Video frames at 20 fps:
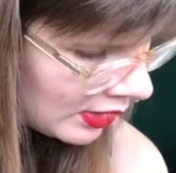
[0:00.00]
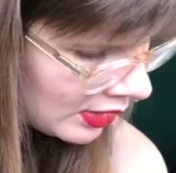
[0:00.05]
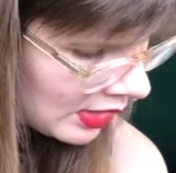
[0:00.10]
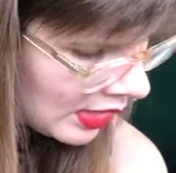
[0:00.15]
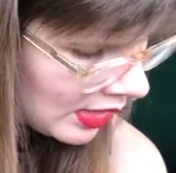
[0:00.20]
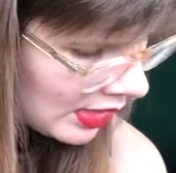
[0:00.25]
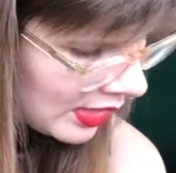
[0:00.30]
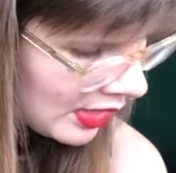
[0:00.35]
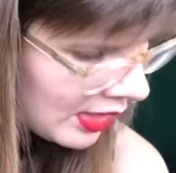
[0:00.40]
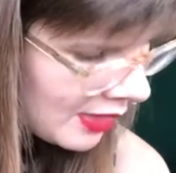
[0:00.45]

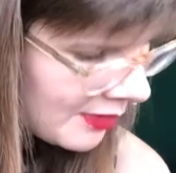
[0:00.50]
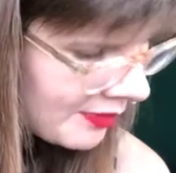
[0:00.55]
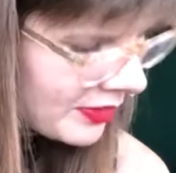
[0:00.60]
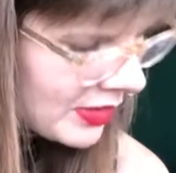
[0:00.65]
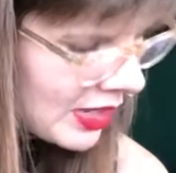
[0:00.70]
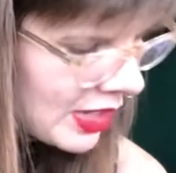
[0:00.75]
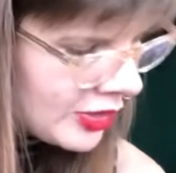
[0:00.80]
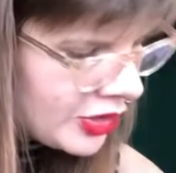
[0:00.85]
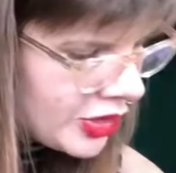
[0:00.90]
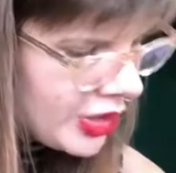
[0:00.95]

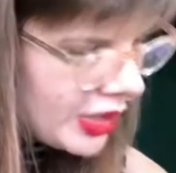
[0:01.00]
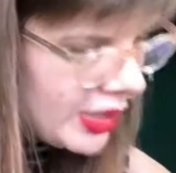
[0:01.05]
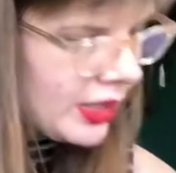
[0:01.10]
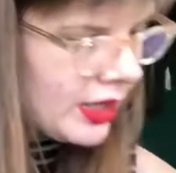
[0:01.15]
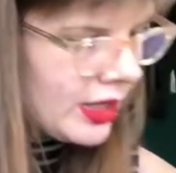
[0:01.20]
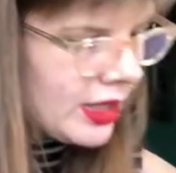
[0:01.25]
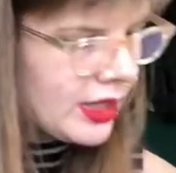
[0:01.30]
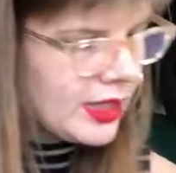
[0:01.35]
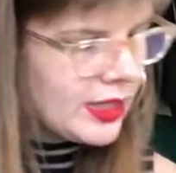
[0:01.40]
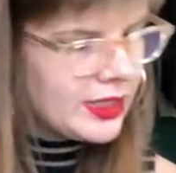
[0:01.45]
And she
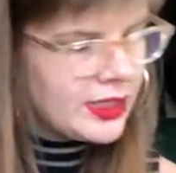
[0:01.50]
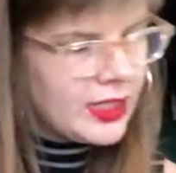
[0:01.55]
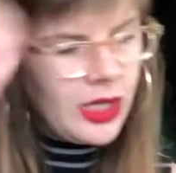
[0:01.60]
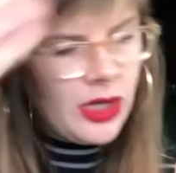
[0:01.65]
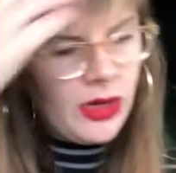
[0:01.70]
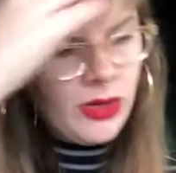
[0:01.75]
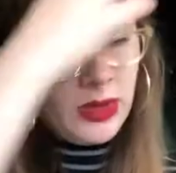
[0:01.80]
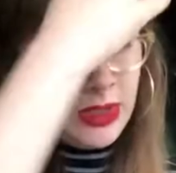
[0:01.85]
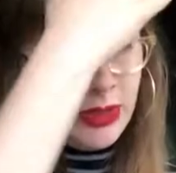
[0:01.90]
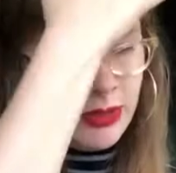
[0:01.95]

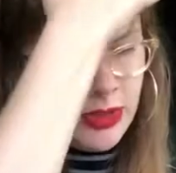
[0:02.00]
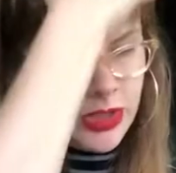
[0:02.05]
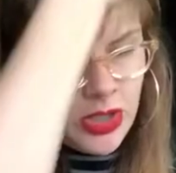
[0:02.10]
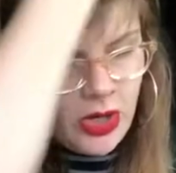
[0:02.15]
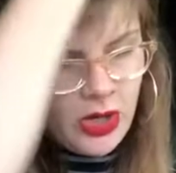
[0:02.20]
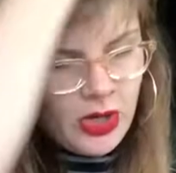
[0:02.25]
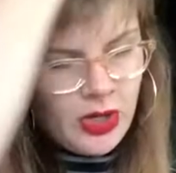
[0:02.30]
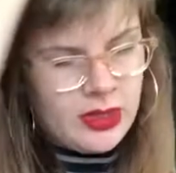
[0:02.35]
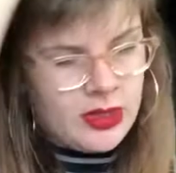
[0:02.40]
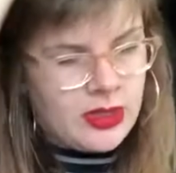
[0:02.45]
continually
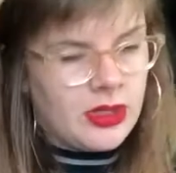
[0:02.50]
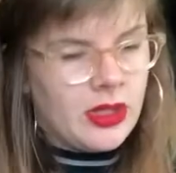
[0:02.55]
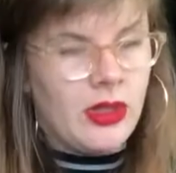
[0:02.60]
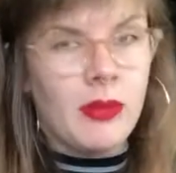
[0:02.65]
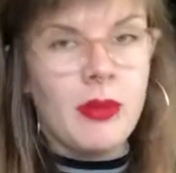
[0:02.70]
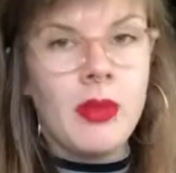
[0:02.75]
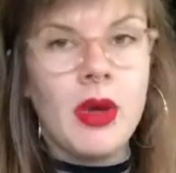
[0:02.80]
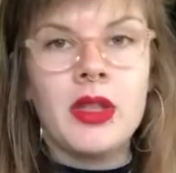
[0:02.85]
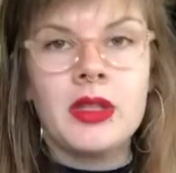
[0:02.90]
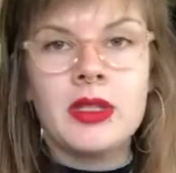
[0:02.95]
returns to the
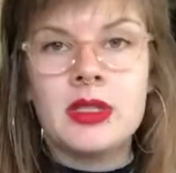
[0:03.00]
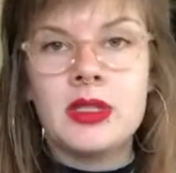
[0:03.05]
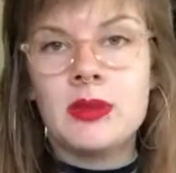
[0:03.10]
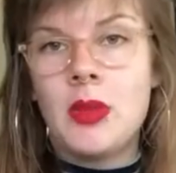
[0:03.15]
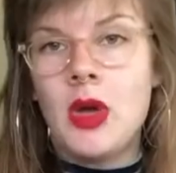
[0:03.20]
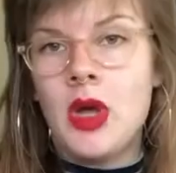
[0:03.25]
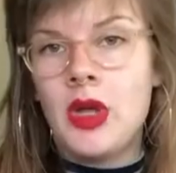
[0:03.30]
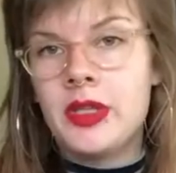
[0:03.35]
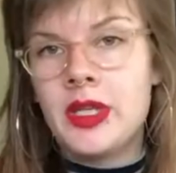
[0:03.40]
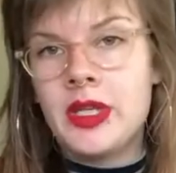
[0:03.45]
moth's
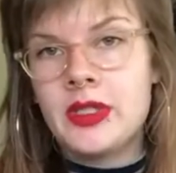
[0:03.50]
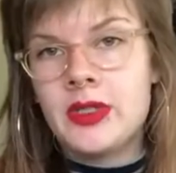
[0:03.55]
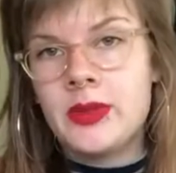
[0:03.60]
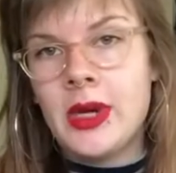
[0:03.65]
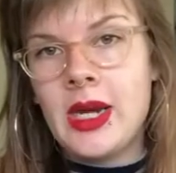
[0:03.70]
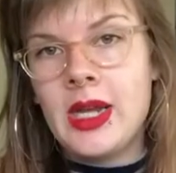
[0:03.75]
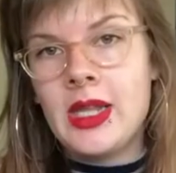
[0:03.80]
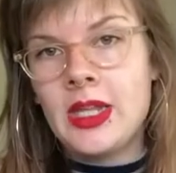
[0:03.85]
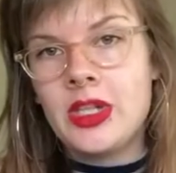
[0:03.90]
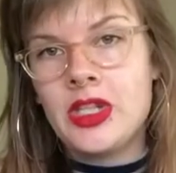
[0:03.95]
smallness,
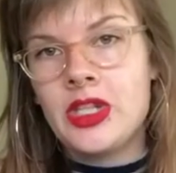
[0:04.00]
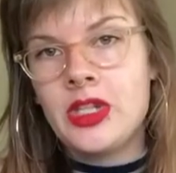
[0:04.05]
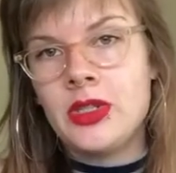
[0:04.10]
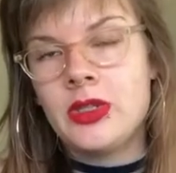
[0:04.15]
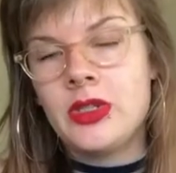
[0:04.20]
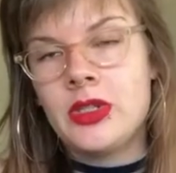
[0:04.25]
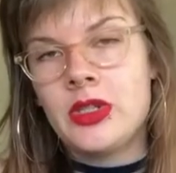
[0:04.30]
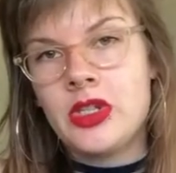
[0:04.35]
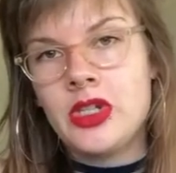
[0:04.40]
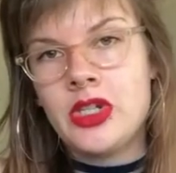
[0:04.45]
right? Like she
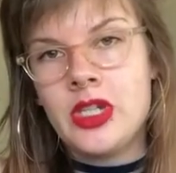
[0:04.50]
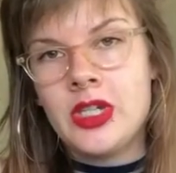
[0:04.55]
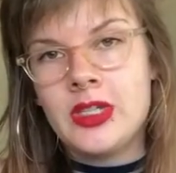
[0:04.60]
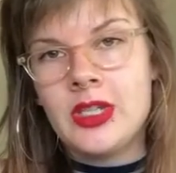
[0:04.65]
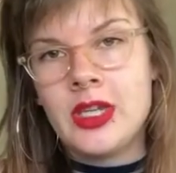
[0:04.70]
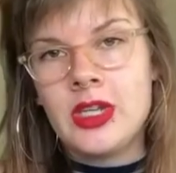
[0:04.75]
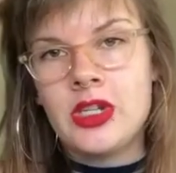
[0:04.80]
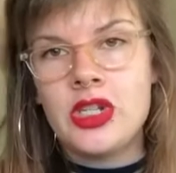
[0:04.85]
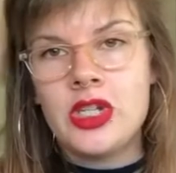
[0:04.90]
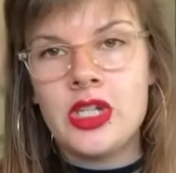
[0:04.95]

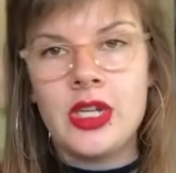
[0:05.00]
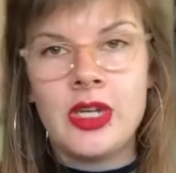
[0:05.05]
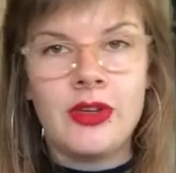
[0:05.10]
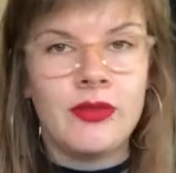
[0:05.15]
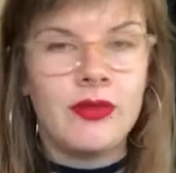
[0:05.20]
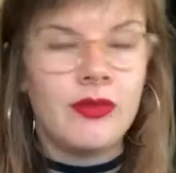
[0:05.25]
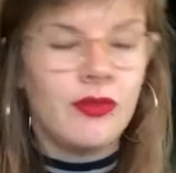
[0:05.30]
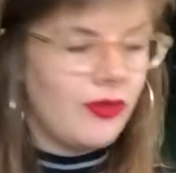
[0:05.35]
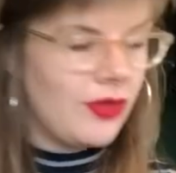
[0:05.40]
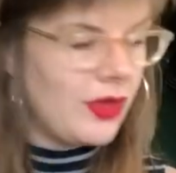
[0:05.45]
says she
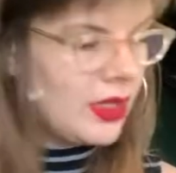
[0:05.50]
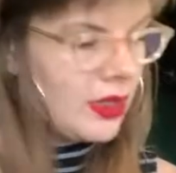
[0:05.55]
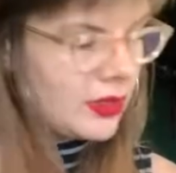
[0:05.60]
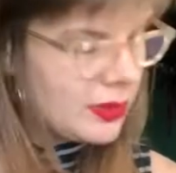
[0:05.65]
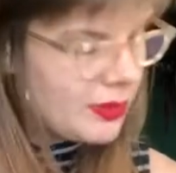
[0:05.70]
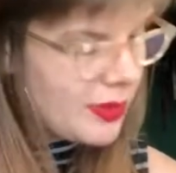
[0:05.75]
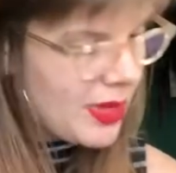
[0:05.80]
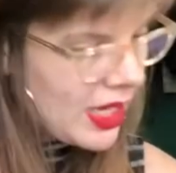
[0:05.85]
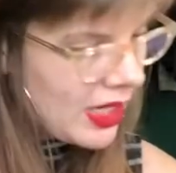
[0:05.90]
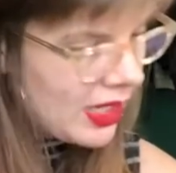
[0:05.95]
feels
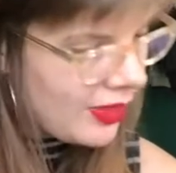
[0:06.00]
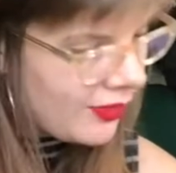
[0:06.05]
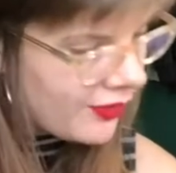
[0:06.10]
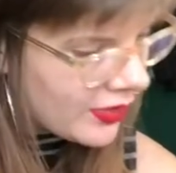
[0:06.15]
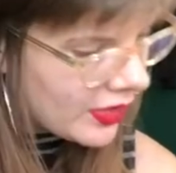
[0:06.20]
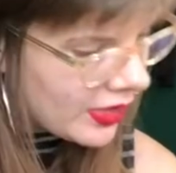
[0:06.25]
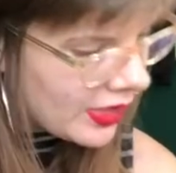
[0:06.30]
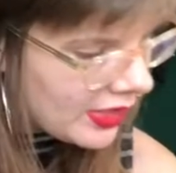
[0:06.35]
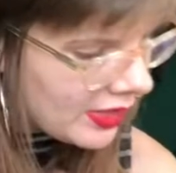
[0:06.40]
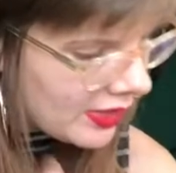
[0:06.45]
pity
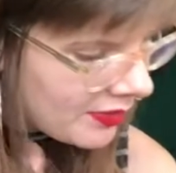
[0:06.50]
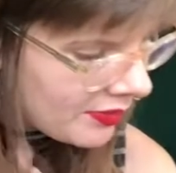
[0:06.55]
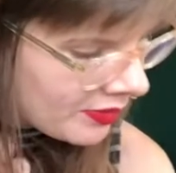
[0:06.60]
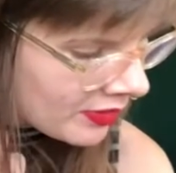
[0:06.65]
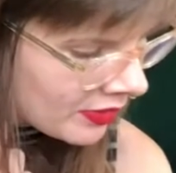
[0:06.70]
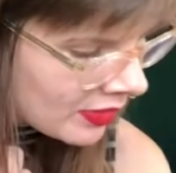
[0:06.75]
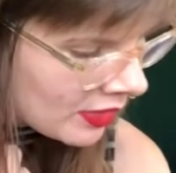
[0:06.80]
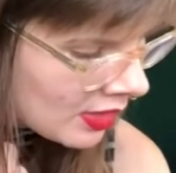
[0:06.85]
for him.